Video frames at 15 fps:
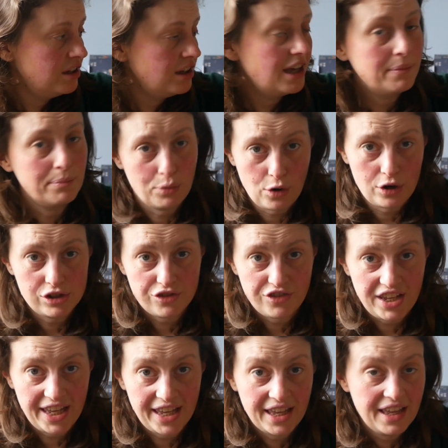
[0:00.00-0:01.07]

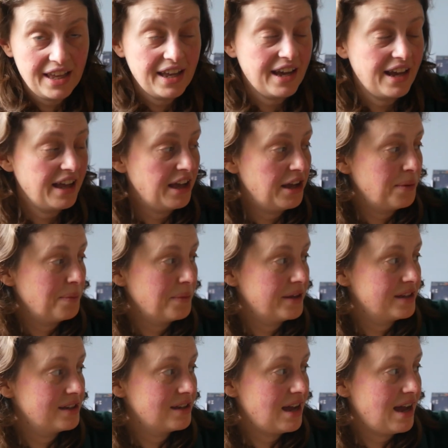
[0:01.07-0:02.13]
embroidery.
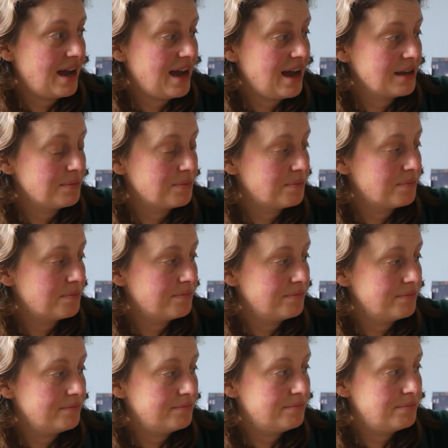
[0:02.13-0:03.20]
I
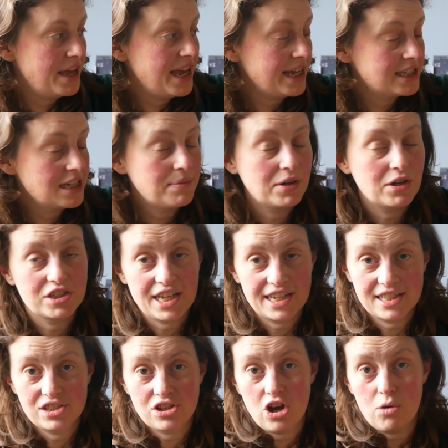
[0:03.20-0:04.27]
picked it because I
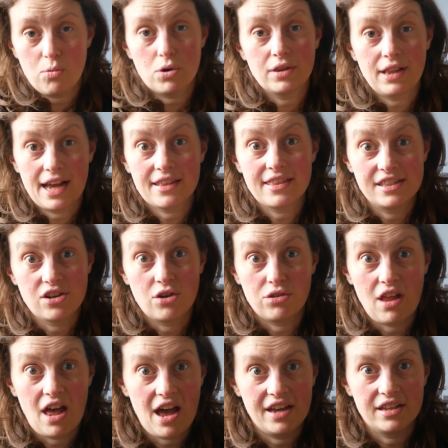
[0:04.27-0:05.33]
saw one like this
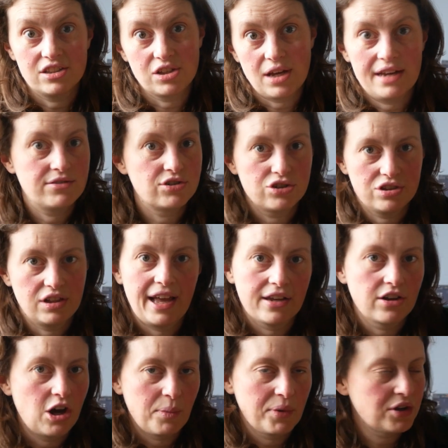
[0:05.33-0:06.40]
online, so I just like
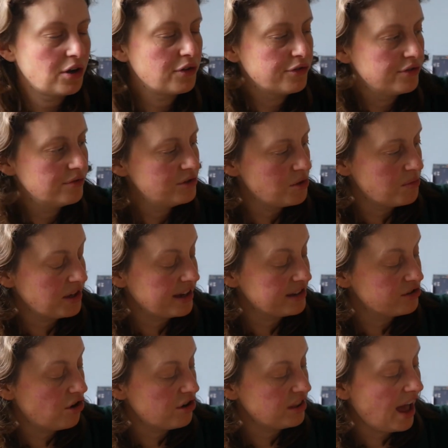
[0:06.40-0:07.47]
copied off something I
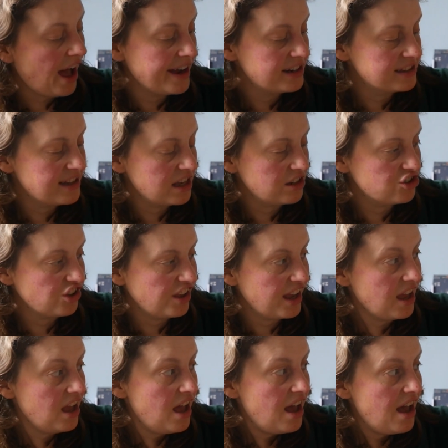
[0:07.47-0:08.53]
saw online
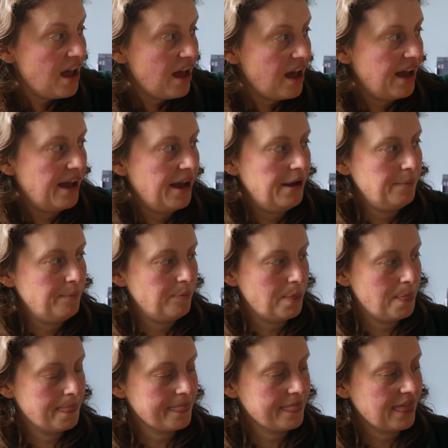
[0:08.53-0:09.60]
essentially. And
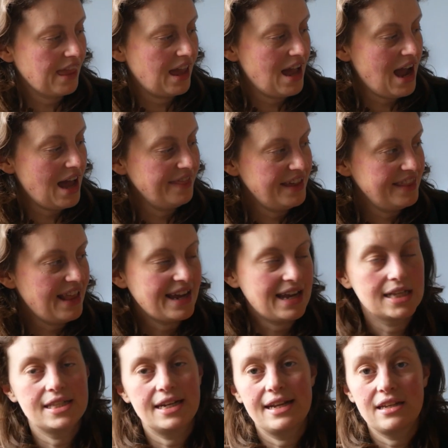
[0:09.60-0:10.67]
then, like
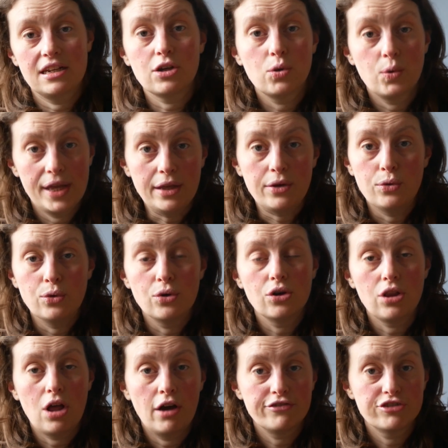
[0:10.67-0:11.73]
I said, I did a quick
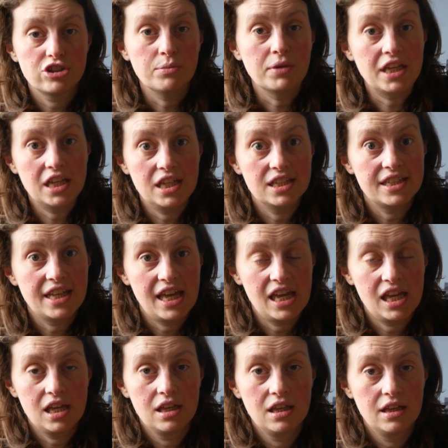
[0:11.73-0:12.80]
Google of some easy